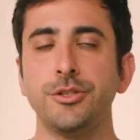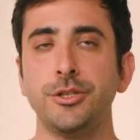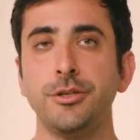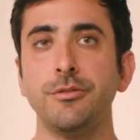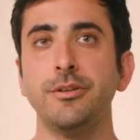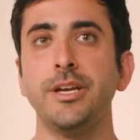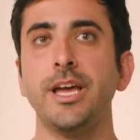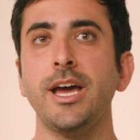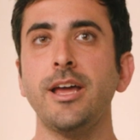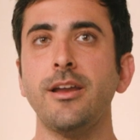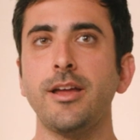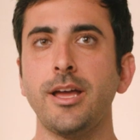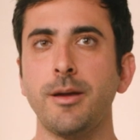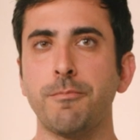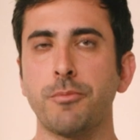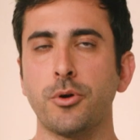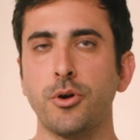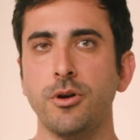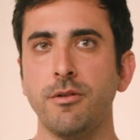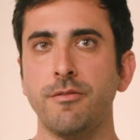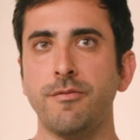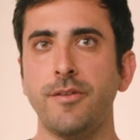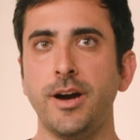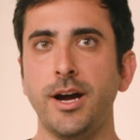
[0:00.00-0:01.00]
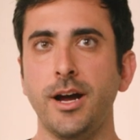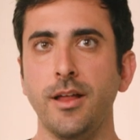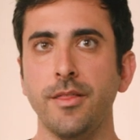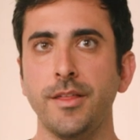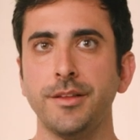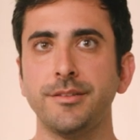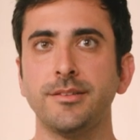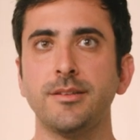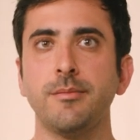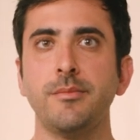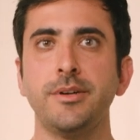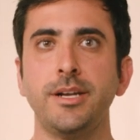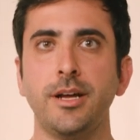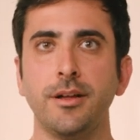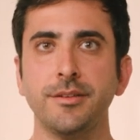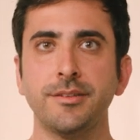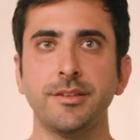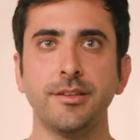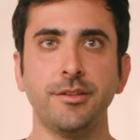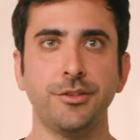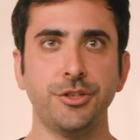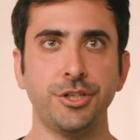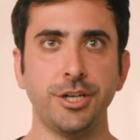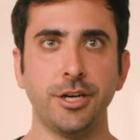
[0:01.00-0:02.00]
To get a profile that someone
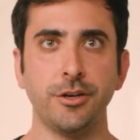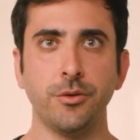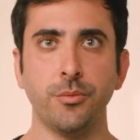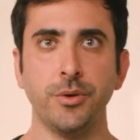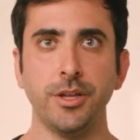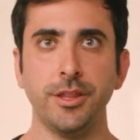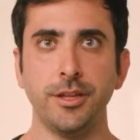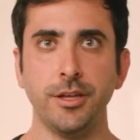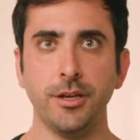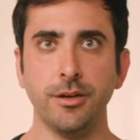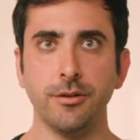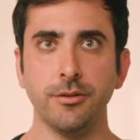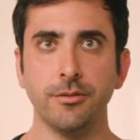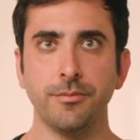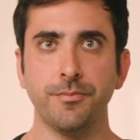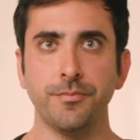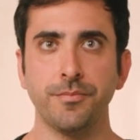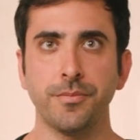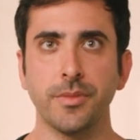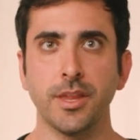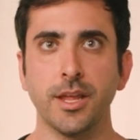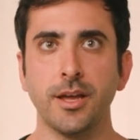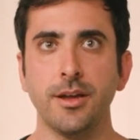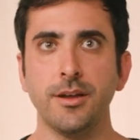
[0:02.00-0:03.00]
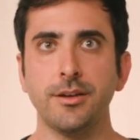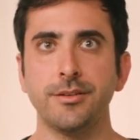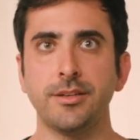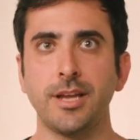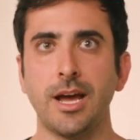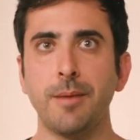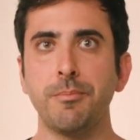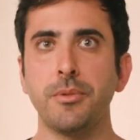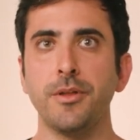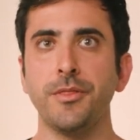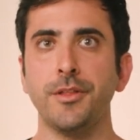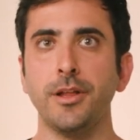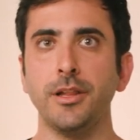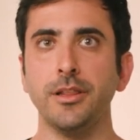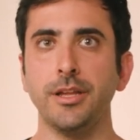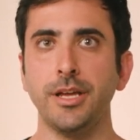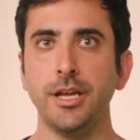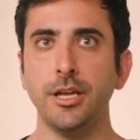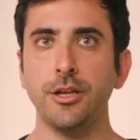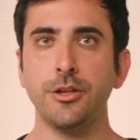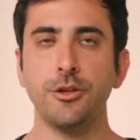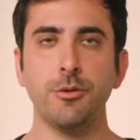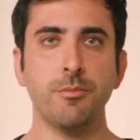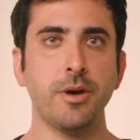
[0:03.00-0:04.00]
else has shared with you, tap on the
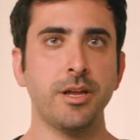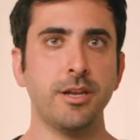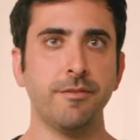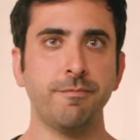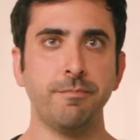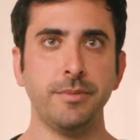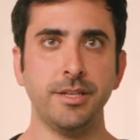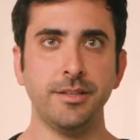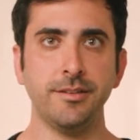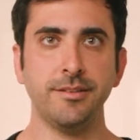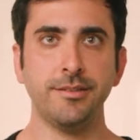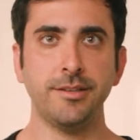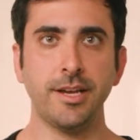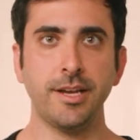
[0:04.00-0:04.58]
link you might have been